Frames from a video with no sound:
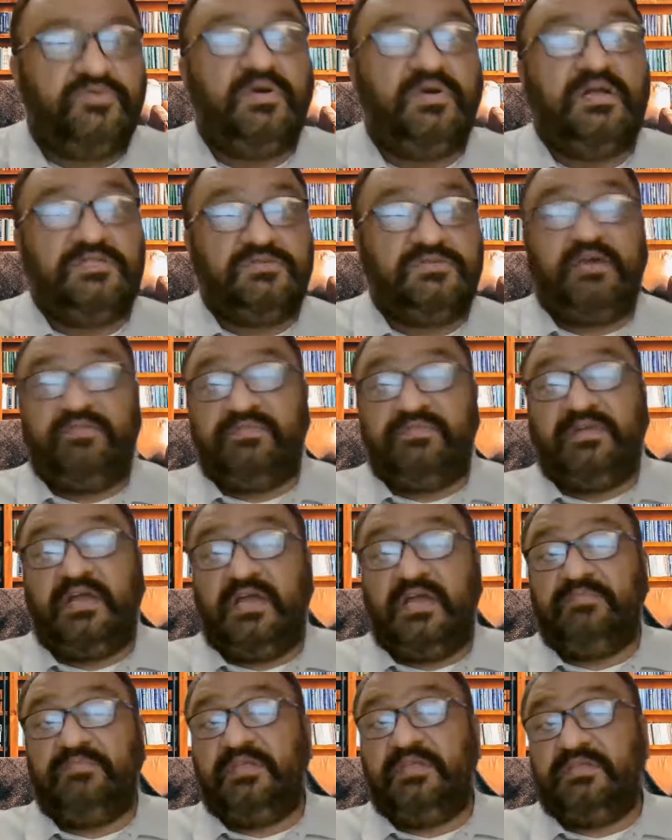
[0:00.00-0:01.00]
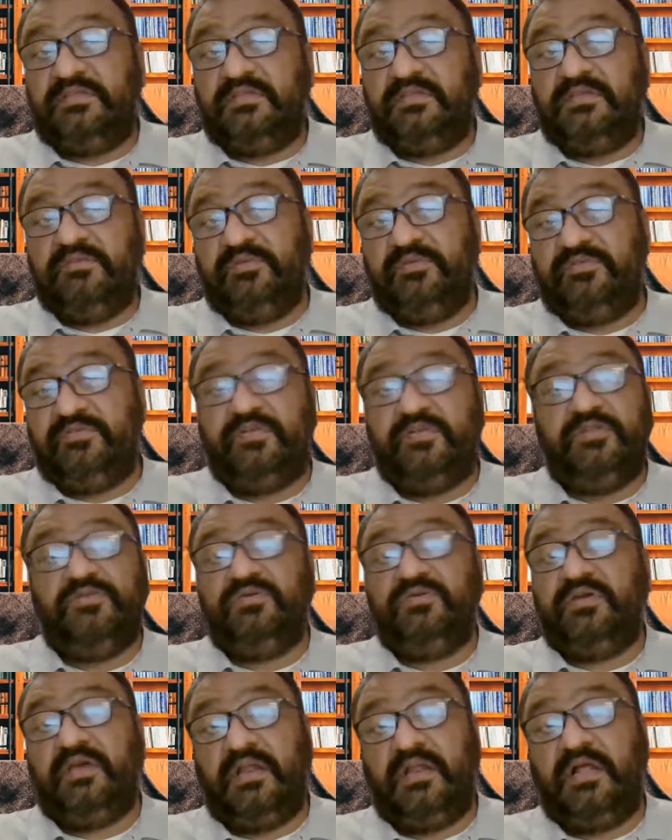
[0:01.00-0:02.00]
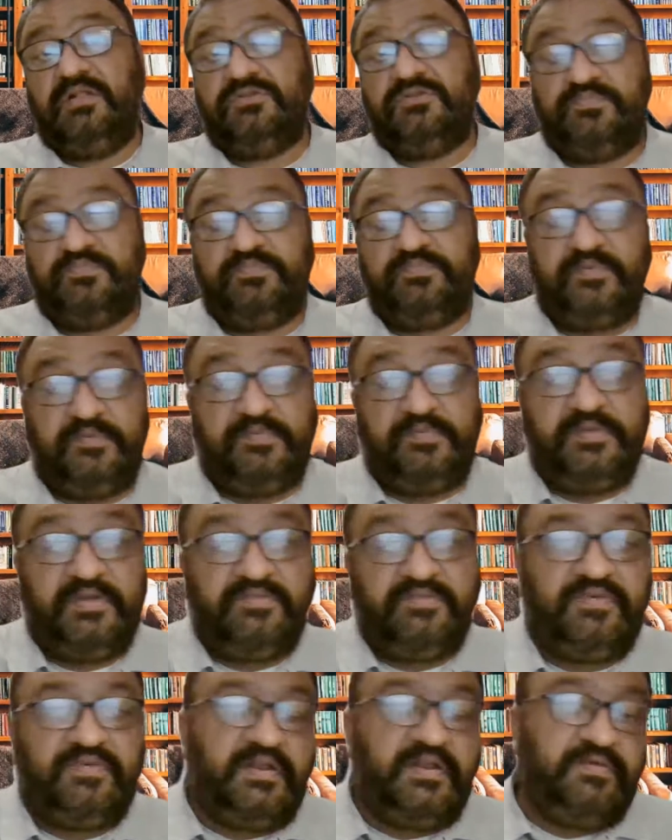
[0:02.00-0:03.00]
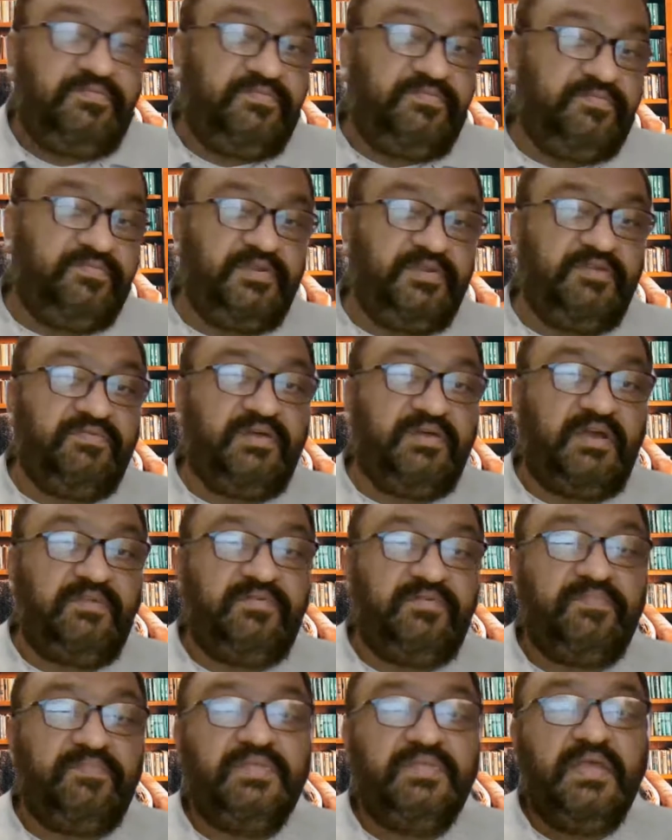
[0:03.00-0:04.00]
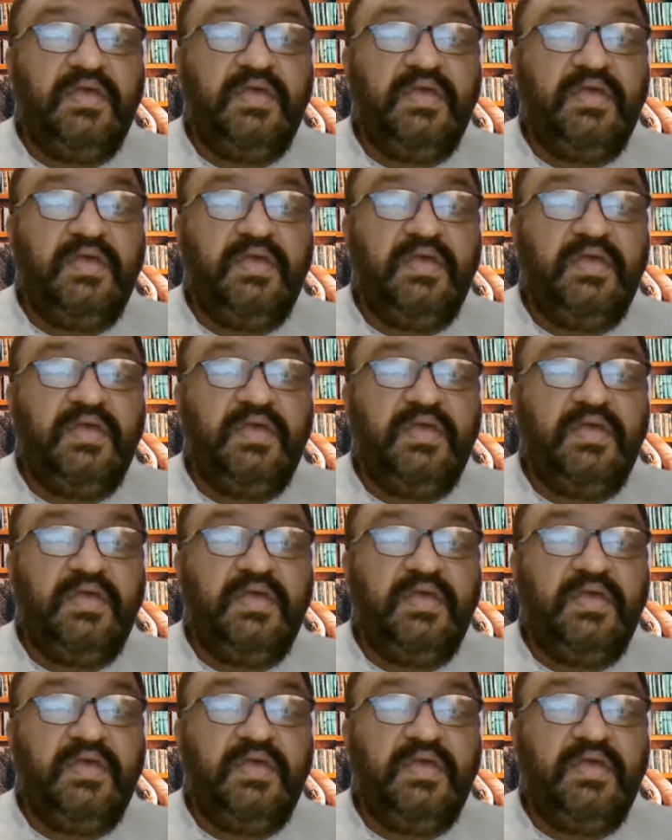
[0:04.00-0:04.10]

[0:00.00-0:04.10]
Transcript: You also have time that in between you can also prepare for a pre-viva.